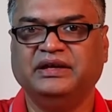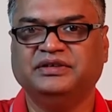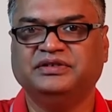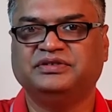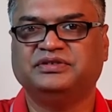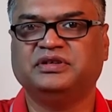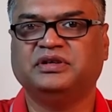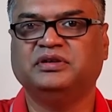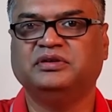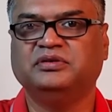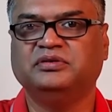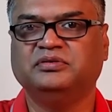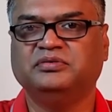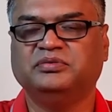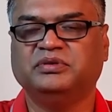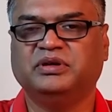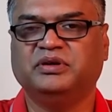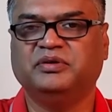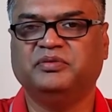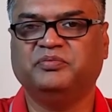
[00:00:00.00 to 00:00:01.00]

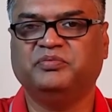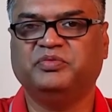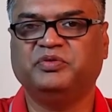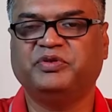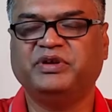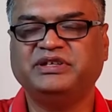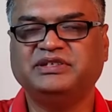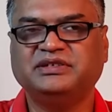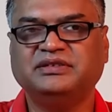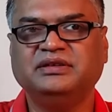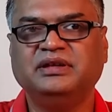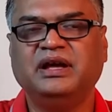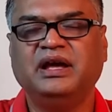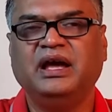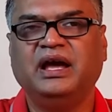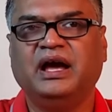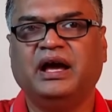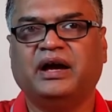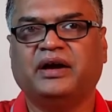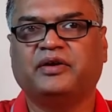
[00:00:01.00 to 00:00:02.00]
So reason,
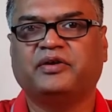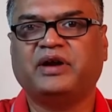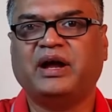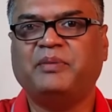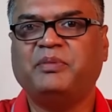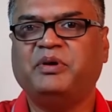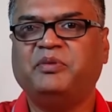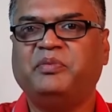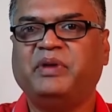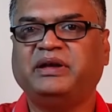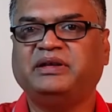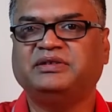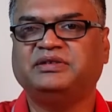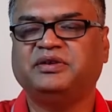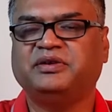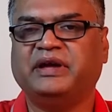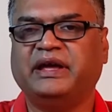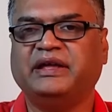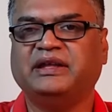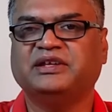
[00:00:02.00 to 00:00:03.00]
grammar makes
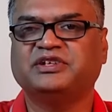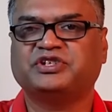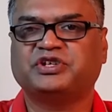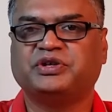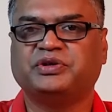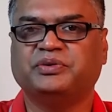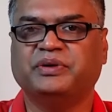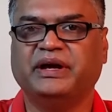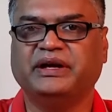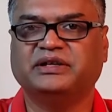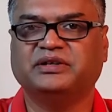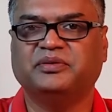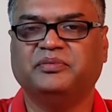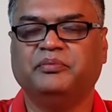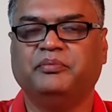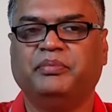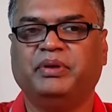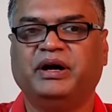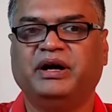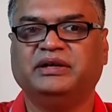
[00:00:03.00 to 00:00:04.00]
your English correct,
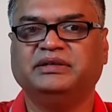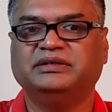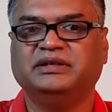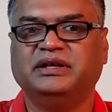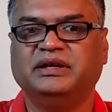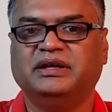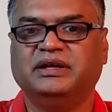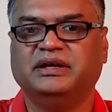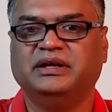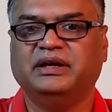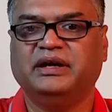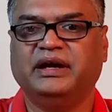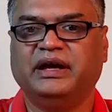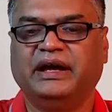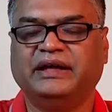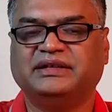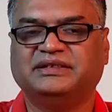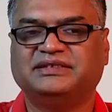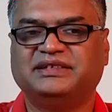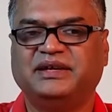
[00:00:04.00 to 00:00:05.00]
but
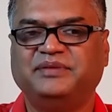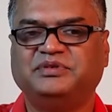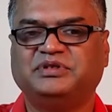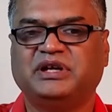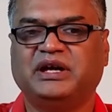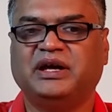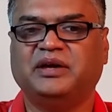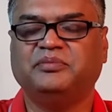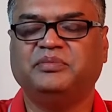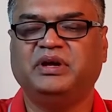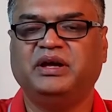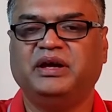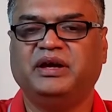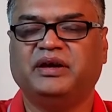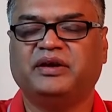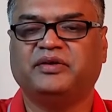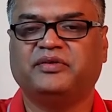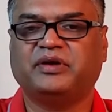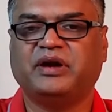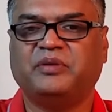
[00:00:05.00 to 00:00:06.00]
at the same time,
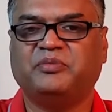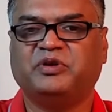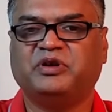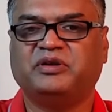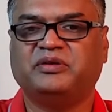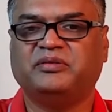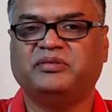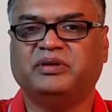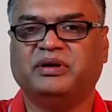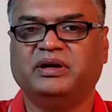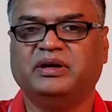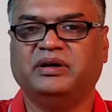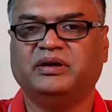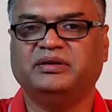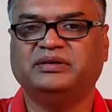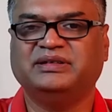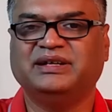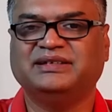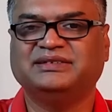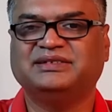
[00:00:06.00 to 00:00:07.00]

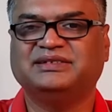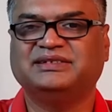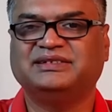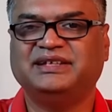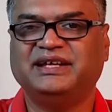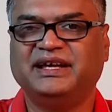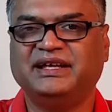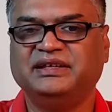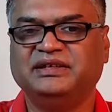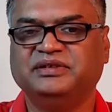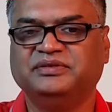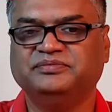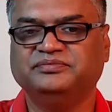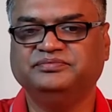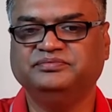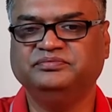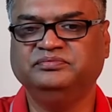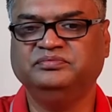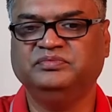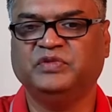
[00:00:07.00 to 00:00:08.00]
grammar doesn't tell you
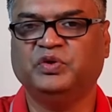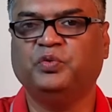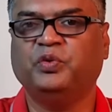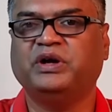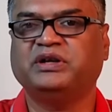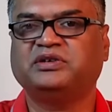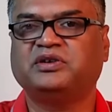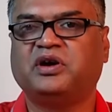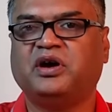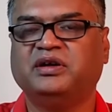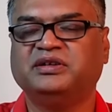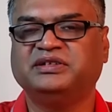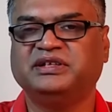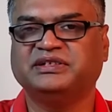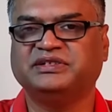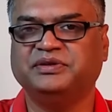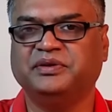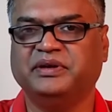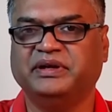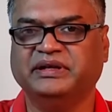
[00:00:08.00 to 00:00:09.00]
what
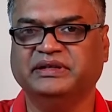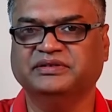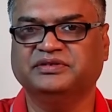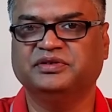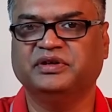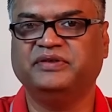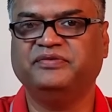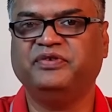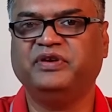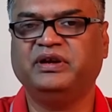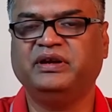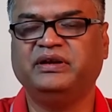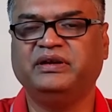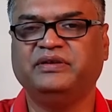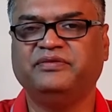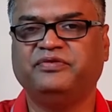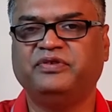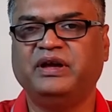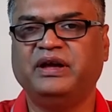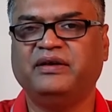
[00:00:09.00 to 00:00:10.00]
context you're in. So
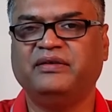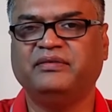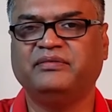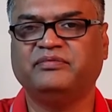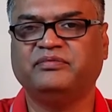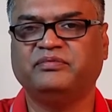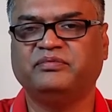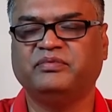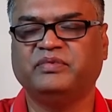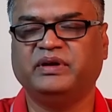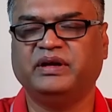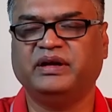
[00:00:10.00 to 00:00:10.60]
if you're